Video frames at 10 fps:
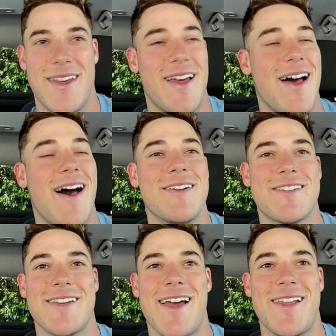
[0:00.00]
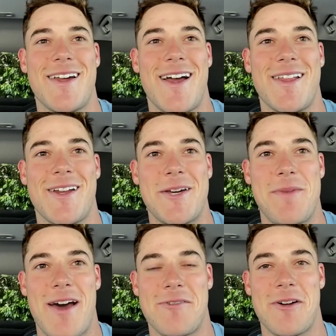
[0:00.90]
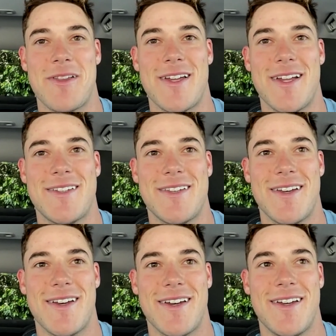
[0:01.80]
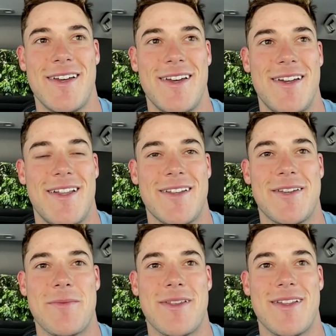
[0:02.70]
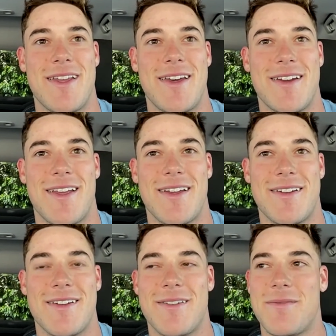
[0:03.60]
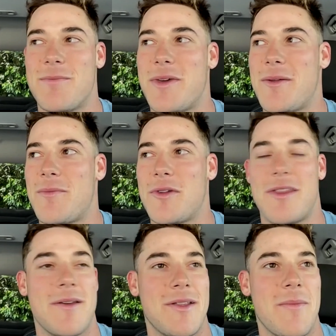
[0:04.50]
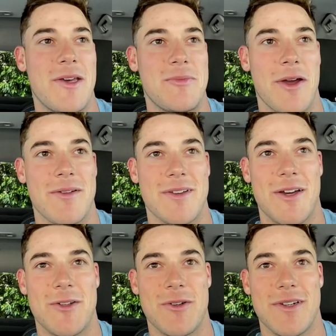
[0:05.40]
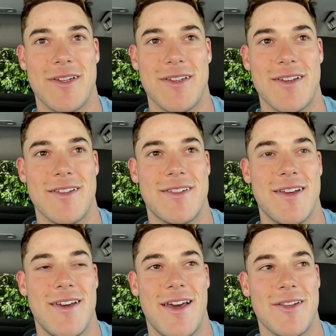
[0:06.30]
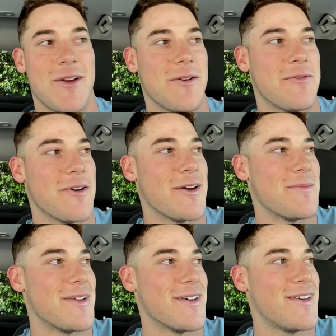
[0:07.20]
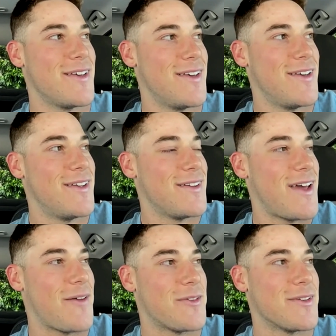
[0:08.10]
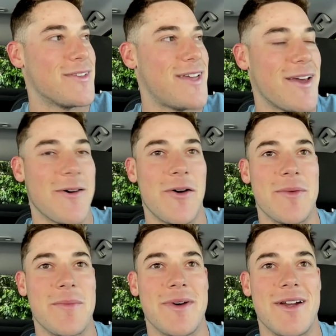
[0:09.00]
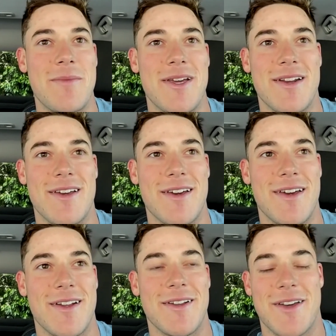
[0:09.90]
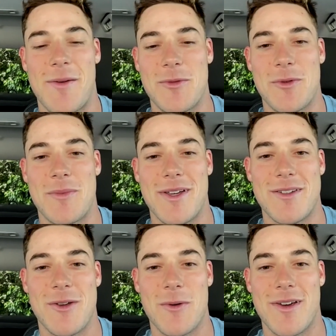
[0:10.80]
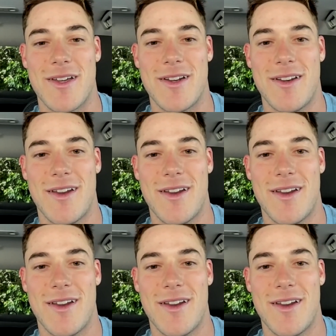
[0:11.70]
Honestly, I let him have all that. That's something that being with the best player in the country is hard for him to have to take on, but I mean, it comes with being so good.